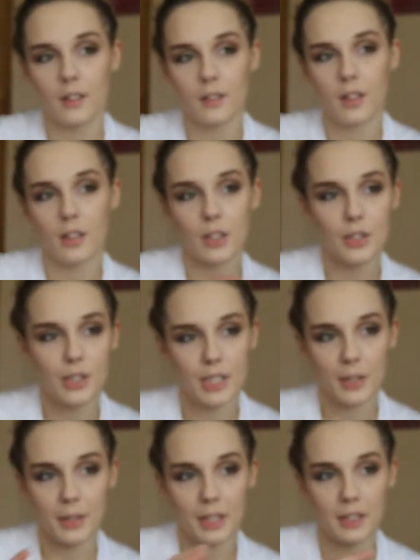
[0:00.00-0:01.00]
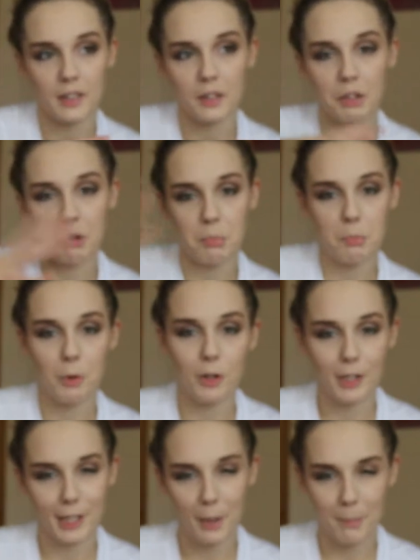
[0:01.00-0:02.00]
the ultrasound like look more
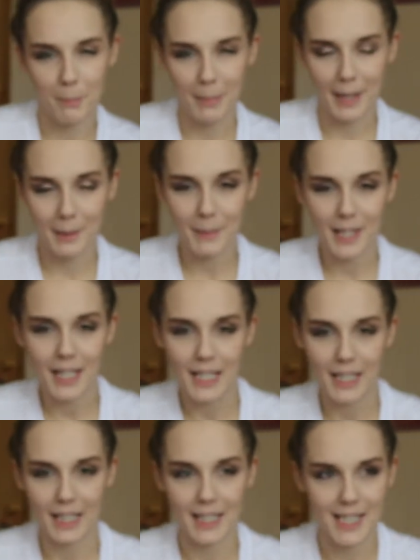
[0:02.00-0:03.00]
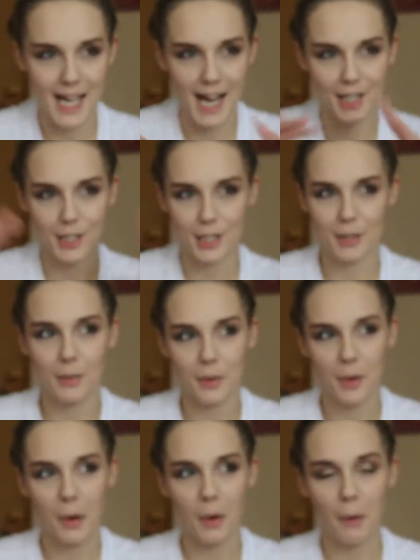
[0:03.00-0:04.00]
like a baby and like to actually
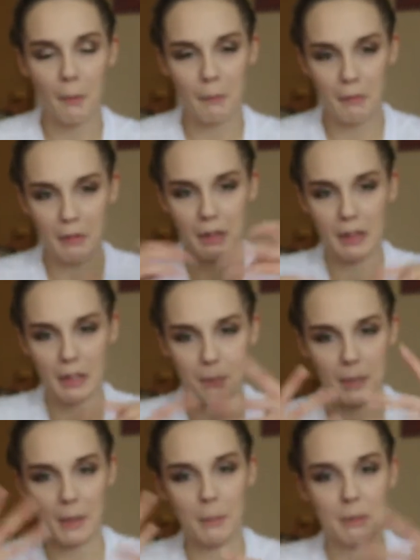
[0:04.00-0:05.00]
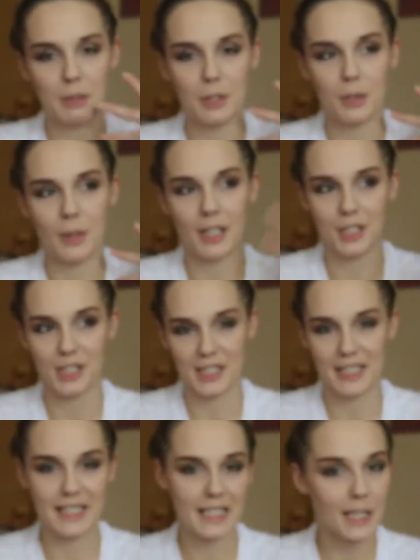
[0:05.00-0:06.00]
hopefully like be able to actually
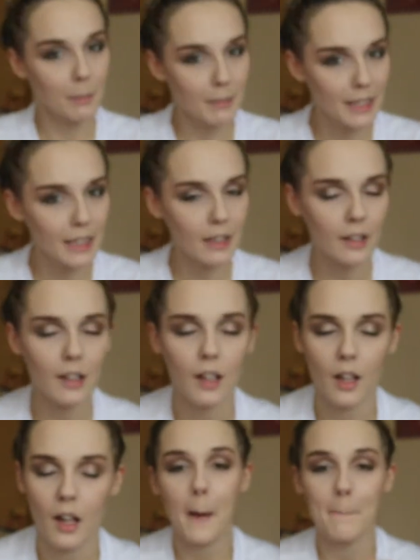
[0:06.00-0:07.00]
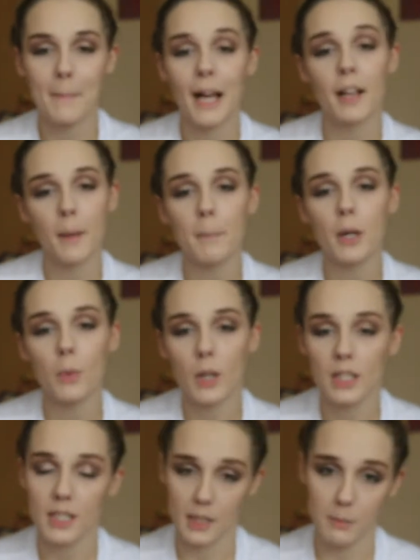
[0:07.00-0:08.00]
see something. My number
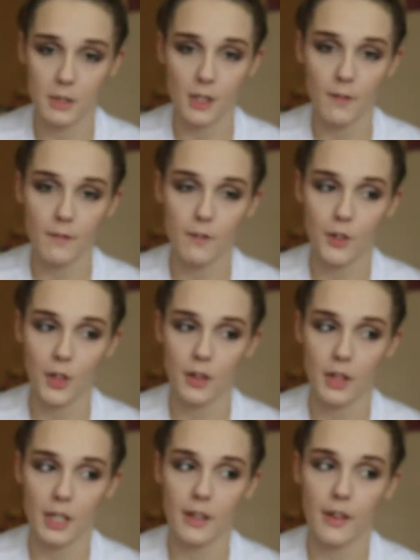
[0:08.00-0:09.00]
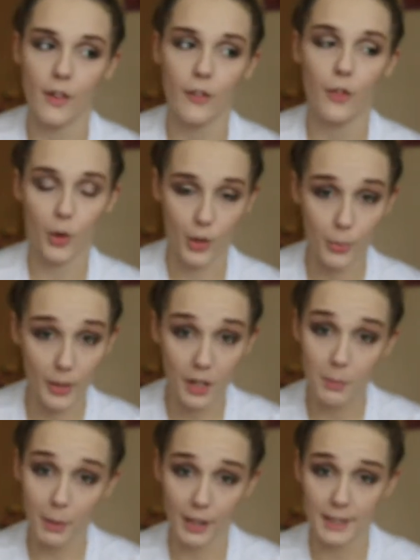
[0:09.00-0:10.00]
one symptom for the 4th week
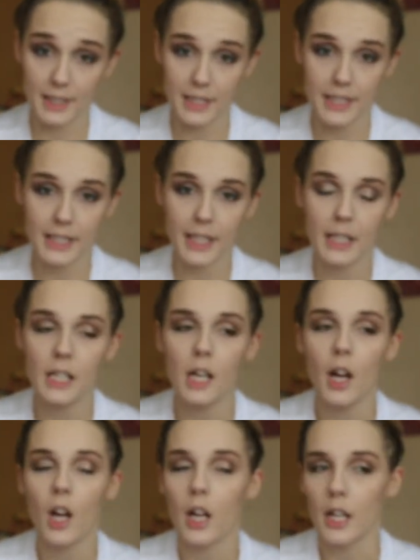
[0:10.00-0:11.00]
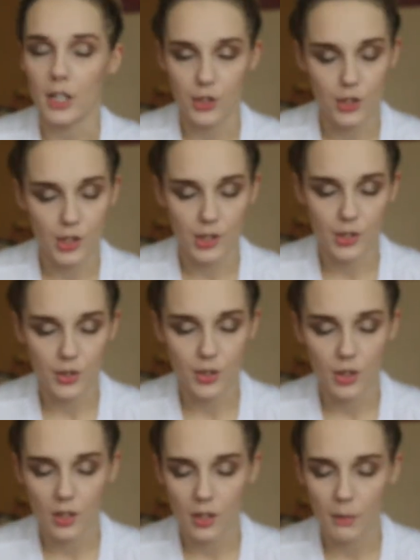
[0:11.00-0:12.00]
of pregnancy is
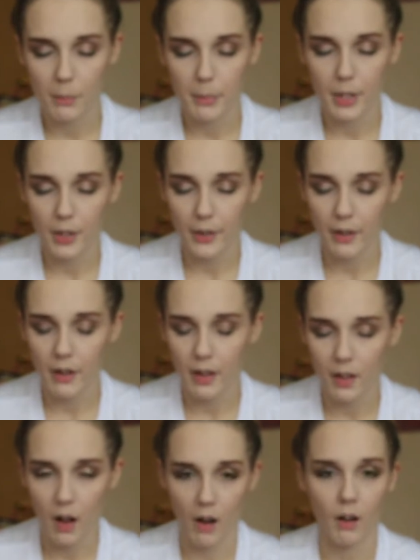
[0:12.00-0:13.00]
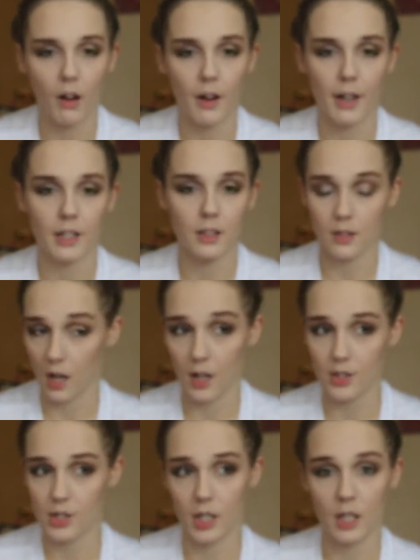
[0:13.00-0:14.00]
just pure and utter
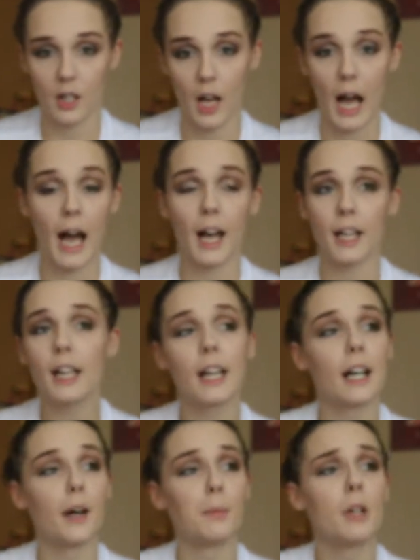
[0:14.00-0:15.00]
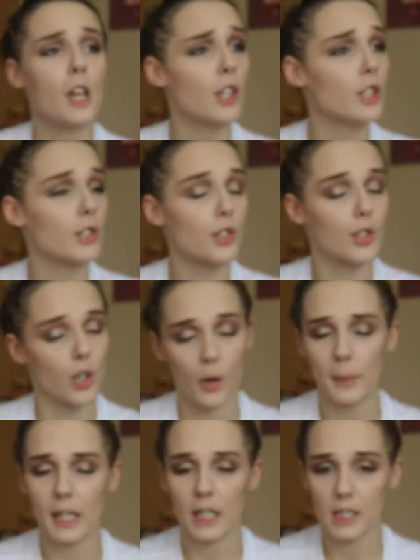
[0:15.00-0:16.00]
exhaustion. I am so
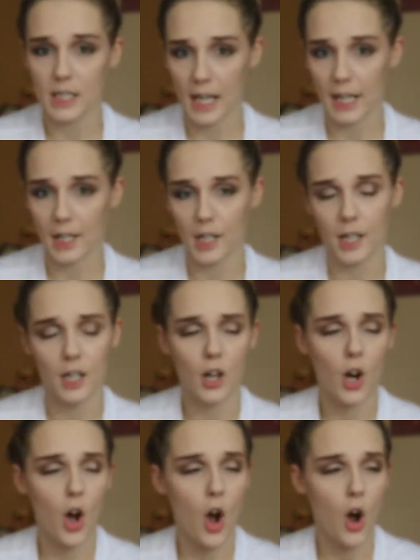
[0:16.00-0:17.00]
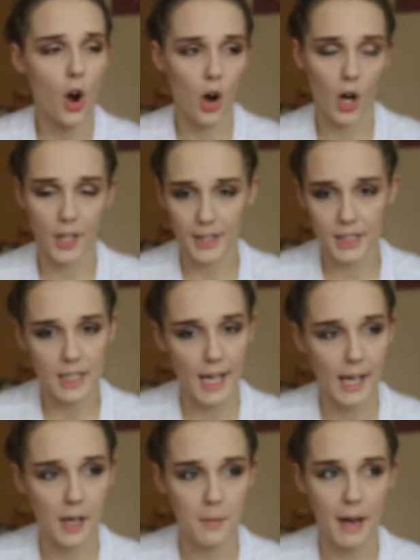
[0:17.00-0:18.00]
beyond tired all the
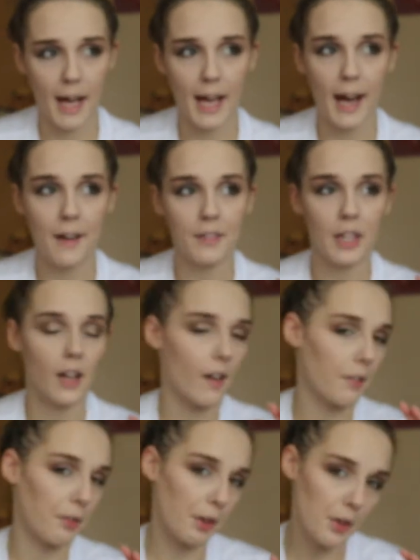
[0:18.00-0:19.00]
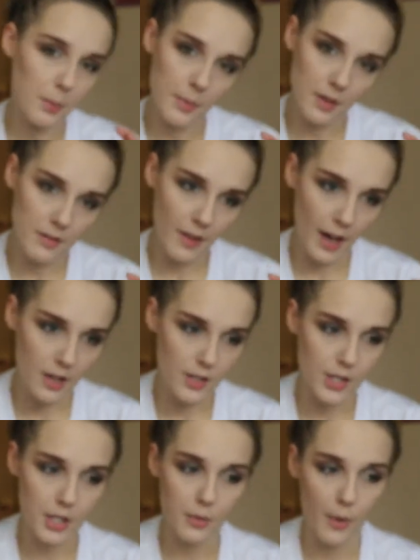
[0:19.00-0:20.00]
time. I have like a little bit of
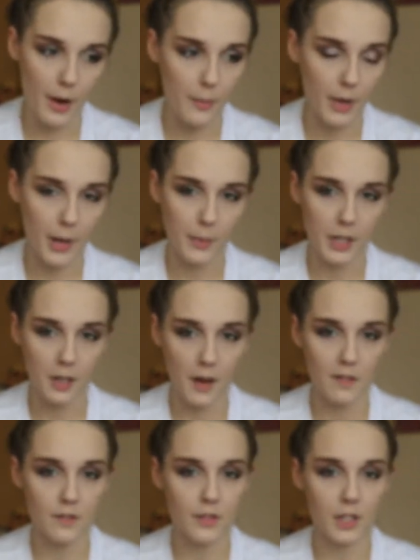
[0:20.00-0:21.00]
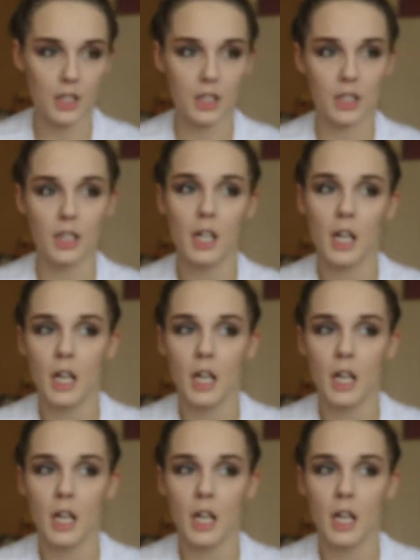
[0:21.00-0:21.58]
energy right when I wake up for